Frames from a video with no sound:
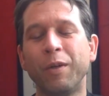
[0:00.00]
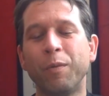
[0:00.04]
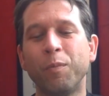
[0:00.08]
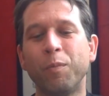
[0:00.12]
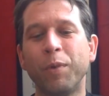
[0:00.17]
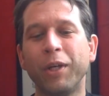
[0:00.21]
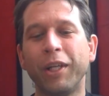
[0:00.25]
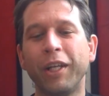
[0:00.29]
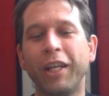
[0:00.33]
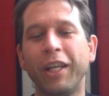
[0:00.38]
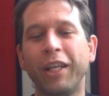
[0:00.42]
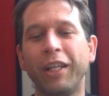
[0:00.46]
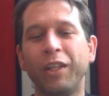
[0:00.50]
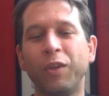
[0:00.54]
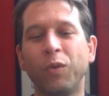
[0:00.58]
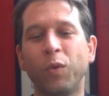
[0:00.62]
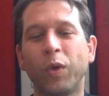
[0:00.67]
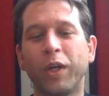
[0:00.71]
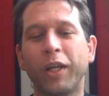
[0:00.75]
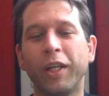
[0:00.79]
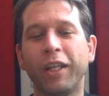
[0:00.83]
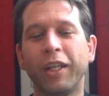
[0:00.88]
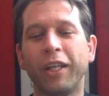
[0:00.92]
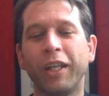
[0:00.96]
But
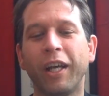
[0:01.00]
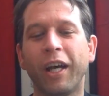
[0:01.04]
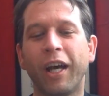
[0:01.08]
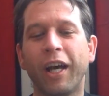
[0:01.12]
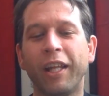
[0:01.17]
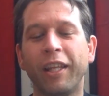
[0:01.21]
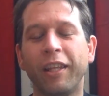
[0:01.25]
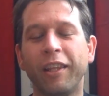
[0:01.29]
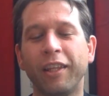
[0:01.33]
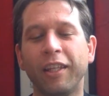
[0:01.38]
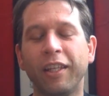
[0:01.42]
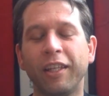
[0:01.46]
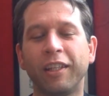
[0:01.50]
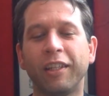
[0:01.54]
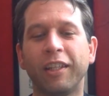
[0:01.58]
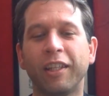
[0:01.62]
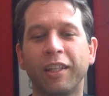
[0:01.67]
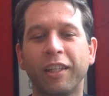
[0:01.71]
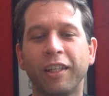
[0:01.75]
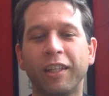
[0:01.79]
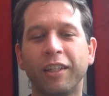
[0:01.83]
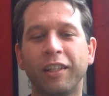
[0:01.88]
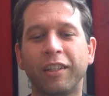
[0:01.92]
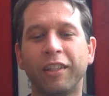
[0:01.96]
anyway, I think
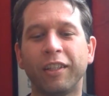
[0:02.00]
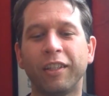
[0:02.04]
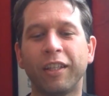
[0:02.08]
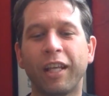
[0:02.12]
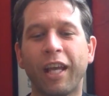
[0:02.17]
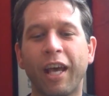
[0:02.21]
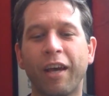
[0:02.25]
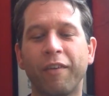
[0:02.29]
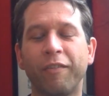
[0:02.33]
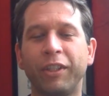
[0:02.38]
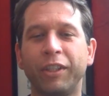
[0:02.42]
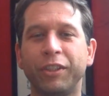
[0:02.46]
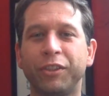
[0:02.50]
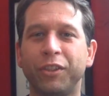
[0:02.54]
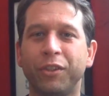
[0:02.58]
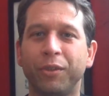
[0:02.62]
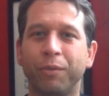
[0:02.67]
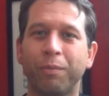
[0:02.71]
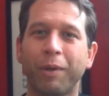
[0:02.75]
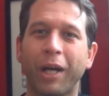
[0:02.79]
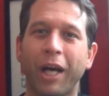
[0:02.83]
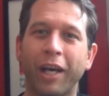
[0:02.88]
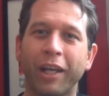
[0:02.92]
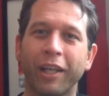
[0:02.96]
that having
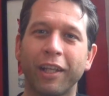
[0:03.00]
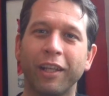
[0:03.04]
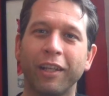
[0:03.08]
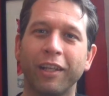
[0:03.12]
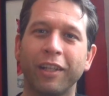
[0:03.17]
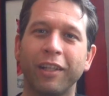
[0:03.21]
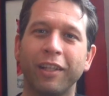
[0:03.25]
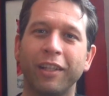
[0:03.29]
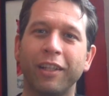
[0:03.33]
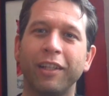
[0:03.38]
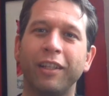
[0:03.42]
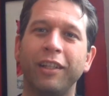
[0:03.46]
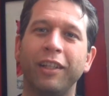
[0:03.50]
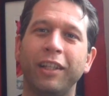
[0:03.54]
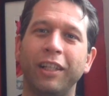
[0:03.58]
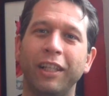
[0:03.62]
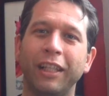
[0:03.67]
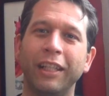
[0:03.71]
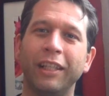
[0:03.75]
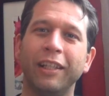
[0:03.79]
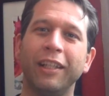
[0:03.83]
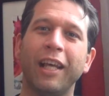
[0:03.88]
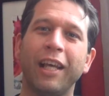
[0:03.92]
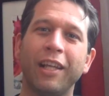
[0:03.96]
Chewbacca
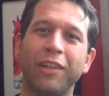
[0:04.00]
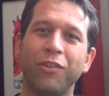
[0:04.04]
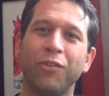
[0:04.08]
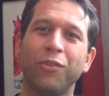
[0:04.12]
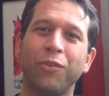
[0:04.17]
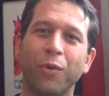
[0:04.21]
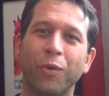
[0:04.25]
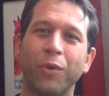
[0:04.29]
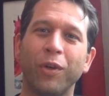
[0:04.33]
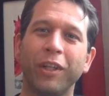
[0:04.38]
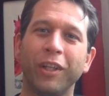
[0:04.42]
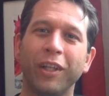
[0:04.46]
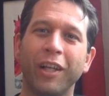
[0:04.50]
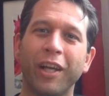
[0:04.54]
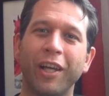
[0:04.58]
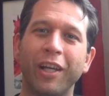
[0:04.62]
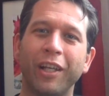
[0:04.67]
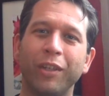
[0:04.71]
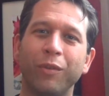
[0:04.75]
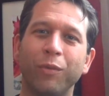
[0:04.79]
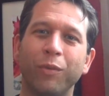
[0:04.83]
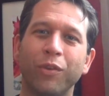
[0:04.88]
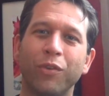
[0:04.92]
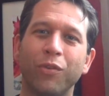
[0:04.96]
in that
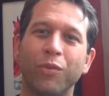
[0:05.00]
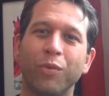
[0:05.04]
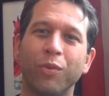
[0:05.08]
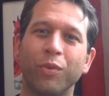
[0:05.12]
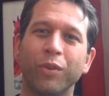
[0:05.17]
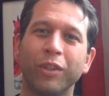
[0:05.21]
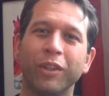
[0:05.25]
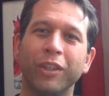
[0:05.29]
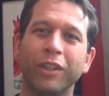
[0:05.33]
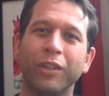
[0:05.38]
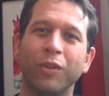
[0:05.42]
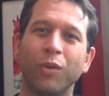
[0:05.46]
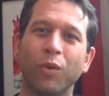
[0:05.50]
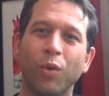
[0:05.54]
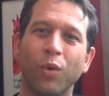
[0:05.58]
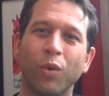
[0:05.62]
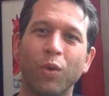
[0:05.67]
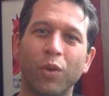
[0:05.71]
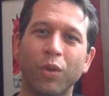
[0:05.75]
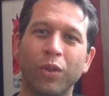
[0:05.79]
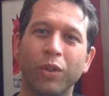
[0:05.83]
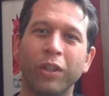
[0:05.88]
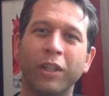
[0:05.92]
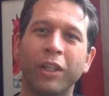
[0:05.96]
storyline was really
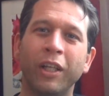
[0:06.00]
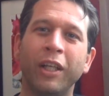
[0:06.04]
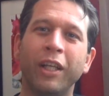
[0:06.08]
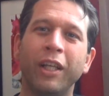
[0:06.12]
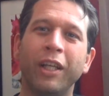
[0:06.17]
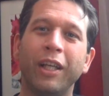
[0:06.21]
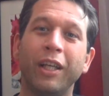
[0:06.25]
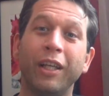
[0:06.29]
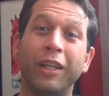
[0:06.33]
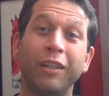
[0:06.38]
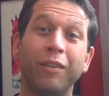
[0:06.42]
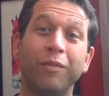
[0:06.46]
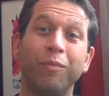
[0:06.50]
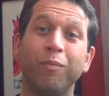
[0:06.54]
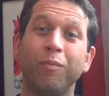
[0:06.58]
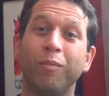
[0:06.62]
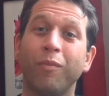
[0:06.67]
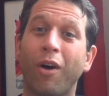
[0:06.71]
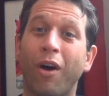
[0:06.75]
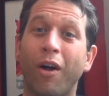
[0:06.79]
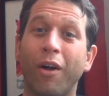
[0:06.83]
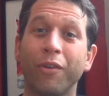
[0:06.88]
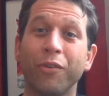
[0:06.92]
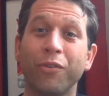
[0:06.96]
cool. It
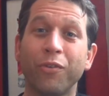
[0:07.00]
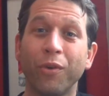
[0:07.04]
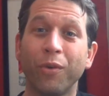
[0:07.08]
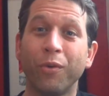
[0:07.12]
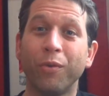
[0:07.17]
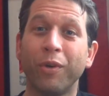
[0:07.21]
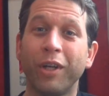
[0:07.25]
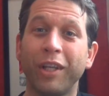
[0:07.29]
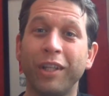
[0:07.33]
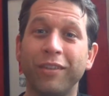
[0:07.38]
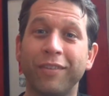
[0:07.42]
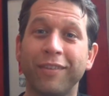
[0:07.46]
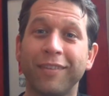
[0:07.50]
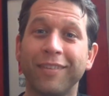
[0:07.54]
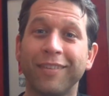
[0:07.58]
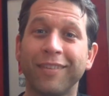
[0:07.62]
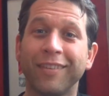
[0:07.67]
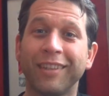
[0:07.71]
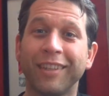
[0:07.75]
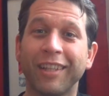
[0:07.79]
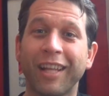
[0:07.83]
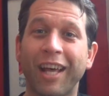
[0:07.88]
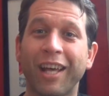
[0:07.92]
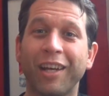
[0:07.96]
also raises a
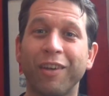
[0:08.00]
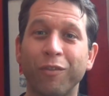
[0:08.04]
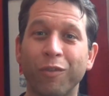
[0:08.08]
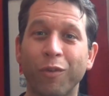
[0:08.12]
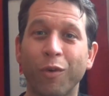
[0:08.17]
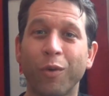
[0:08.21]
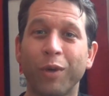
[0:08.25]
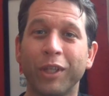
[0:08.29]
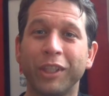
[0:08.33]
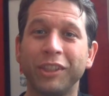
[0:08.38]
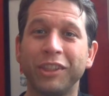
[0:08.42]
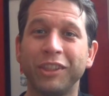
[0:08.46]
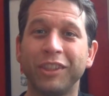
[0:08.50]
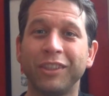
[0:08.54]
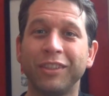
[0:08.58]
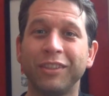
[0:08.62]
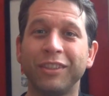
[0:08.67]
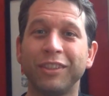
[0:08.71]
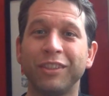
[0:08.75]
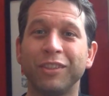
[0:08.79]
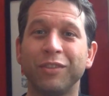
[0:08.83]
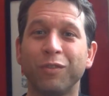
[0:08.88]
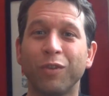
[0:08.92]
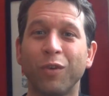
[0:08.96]
lot of
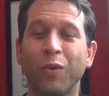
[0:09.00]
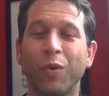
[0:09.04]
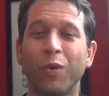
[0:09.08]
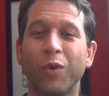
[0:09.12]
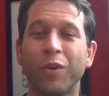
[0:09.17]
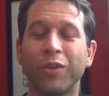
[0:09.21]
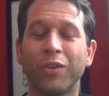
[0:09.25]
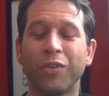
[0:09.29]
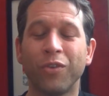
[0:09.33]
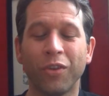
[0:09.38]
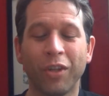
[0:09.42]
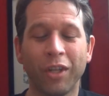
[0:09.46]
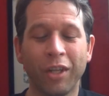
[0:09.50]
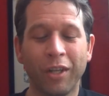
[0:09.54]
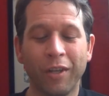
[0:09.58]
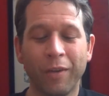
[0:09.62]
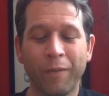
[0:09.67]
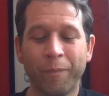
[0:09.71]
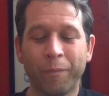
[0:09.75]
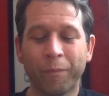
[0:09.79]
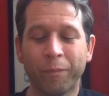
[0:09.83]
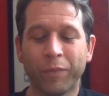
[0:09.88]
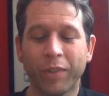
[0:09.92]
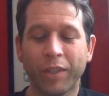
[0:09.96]
questions. Of course,
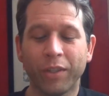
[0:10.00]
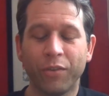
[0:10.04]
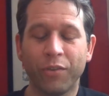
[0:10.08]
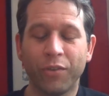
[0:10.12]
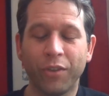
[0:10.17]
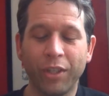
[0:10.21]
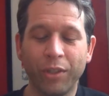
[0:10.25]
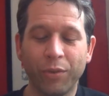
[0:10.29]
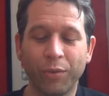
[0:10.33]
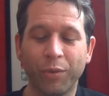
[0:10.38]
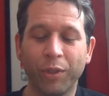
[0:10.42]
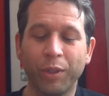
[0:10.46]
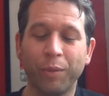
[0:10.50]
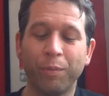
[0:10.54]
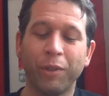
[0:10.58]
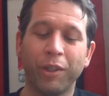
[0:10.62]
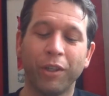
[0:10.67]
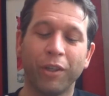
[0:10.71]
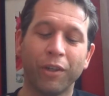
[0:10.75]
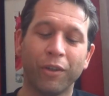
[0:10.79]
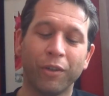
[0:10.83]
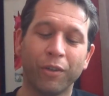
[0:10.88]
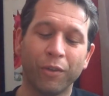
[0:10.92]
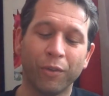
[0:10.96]

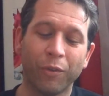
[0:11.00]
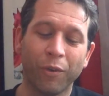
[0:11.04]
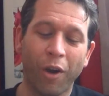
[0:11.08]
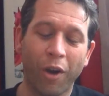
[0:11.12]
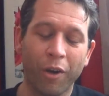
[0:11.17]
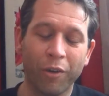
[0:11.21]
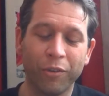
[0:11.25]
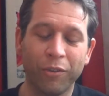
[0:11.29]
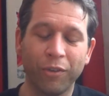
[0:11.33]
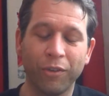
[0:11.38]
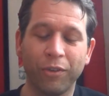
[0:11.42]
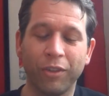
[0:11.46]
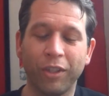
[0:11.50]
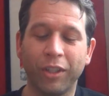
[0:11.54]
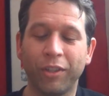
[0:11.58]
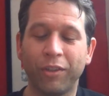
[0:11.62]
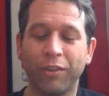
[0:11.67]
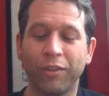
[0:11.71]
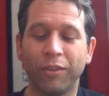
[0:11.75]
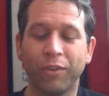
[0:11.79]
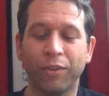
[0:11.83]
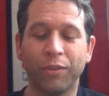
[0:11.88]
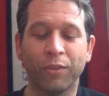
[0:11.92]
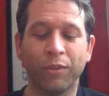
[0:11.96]
C-3PO,
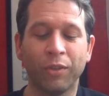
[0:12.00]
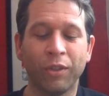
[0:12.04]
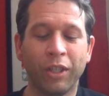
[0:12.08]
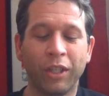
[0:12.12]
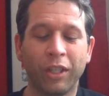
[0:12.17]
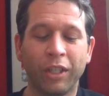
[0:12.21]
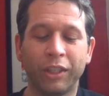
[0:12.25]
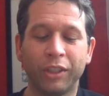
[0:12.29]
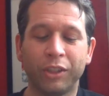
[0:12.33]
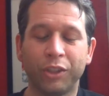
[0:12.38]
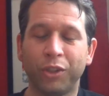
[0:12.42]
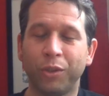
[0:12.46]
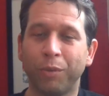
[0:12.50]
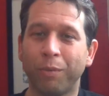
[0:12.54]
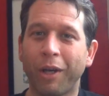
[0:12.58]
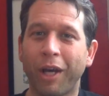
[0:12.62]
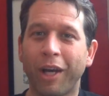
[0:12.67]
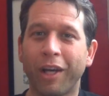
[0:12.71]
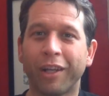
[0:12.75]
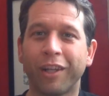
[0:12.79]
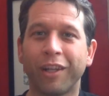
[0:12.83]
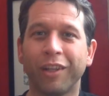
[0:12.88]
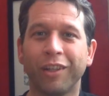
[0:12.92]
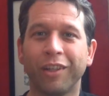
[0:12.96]
R2-D2,
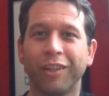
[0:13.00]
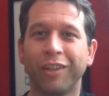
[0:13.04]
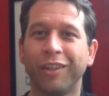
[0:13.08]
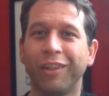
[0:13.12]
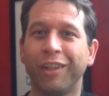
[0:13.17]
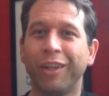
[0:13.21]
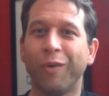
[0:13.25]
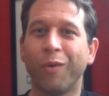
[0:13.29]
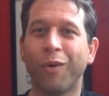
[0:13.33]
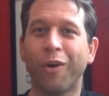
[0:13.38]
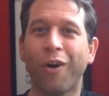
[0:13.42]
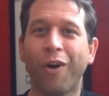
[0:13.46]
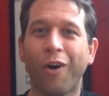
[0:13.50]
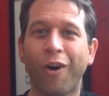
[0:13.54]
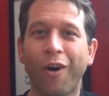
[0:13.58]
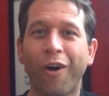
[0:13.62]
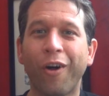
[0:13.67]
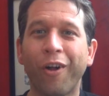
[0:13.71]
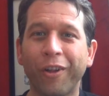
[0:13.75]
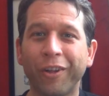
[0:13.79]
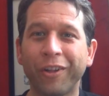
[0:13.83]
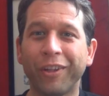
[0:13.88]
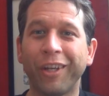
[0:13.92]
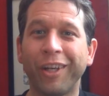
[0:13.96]
Chewbacca, they were
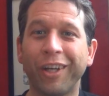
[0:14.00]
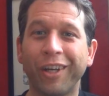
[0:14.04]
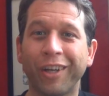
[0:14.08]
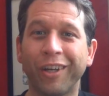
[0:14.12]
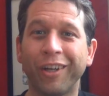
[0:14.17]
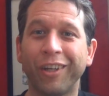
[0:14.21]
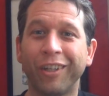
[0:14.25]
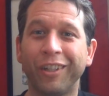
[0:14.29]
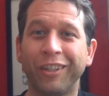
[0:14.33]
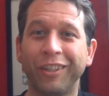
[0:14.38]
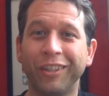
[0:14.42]
all there